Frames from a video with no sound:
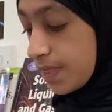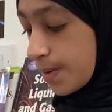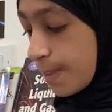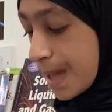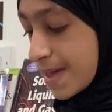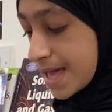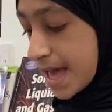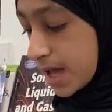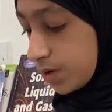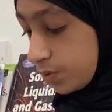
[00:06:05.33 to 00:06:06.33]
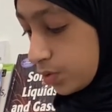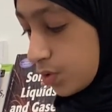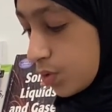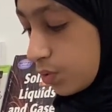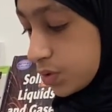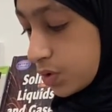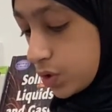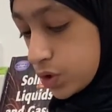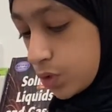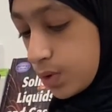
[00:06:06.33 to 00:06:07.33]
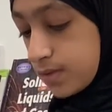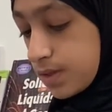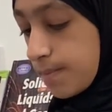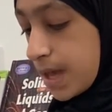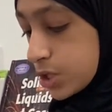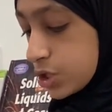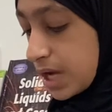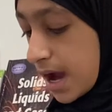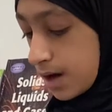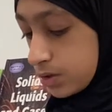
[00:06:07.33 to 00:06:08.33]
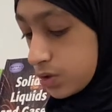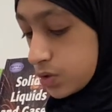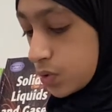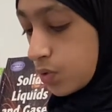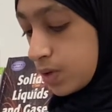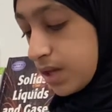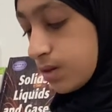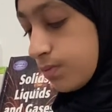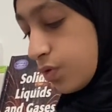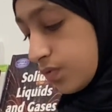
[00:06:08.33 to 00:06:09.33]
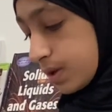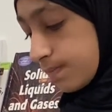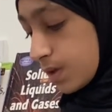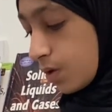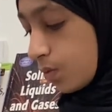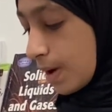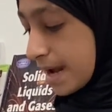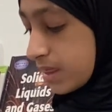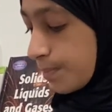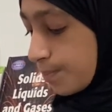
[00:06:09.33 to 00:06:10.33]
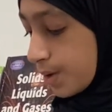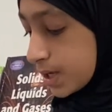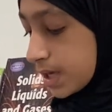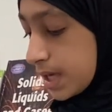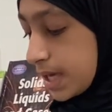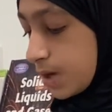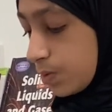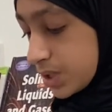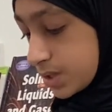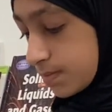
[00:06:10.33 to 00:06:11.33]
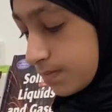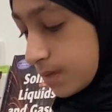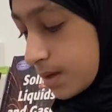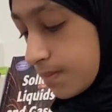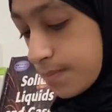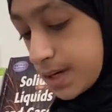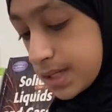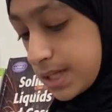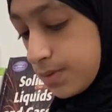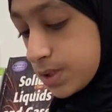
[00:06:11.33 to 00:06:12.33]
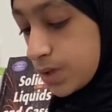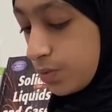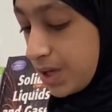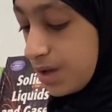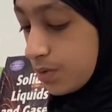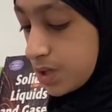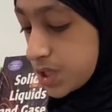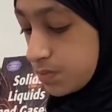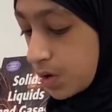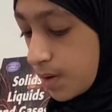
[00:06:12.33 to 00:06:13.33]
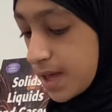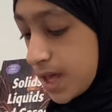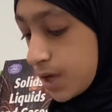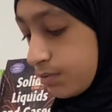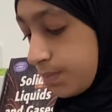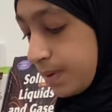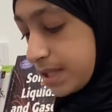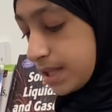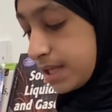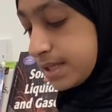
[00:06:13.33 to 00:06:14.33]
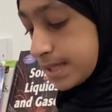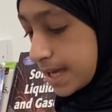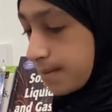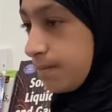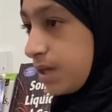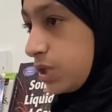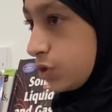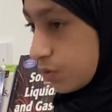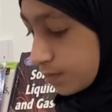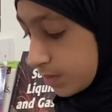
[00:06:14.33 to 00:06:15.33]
The baby kangaroo was also one of the major characters only in the movie, while in the book he wasn't, because he was agreeing with his mom and repeatedly saying "me too."